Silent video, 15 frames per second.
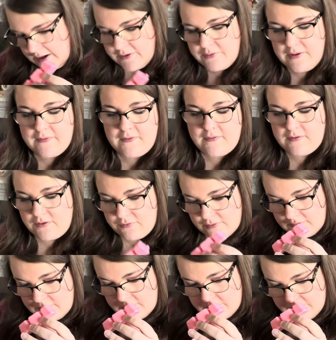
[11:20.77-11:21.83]
do get the
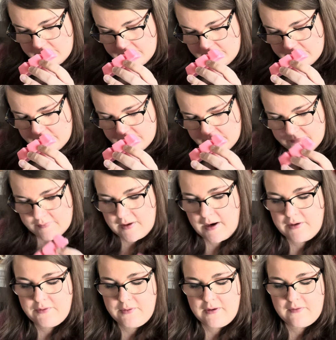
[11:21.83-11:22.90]
citrus. I
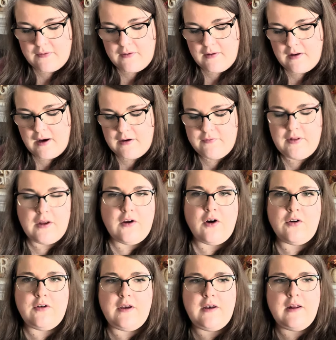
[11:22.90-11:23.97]
do get the kind of like
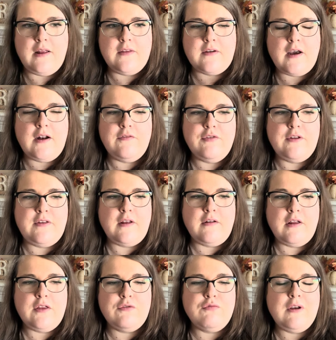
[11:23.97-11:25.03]
gardenia. It's kind of reading,
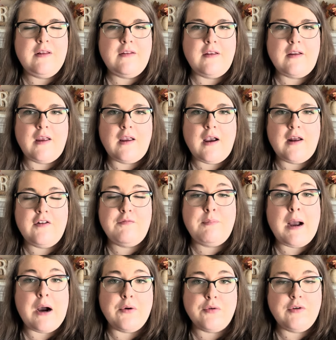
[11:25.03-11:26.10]
it reads like a kind of
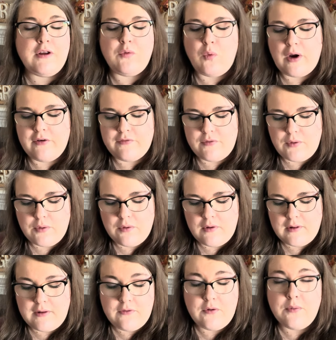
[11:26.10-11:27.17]
powdery white floral.
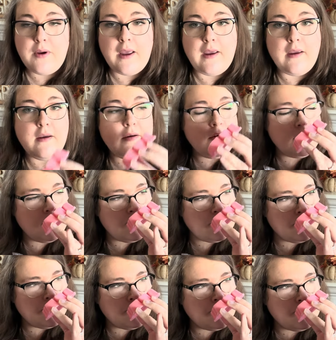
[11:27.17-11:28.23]
It's okay.
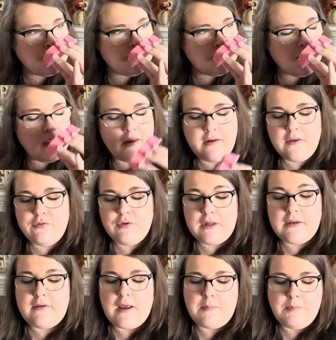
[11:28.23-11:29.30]
It is really
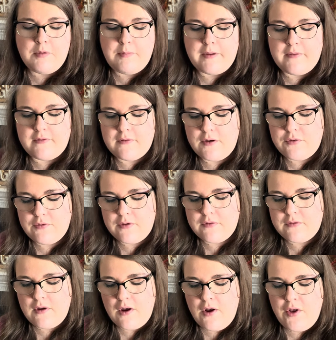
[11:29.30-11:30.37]
tempered by the
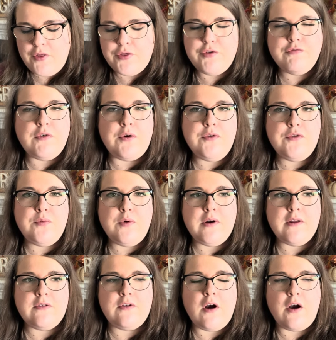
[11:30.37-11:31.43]
citrus. The rosewood
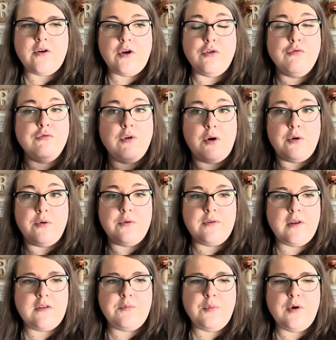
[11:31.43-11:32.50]
is not rose.
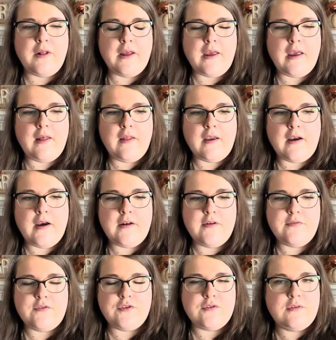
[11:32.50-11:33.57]
It's more like a like kind
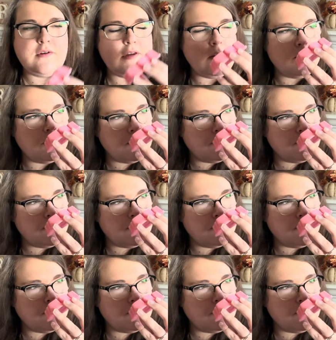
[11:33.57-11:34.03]
of just deep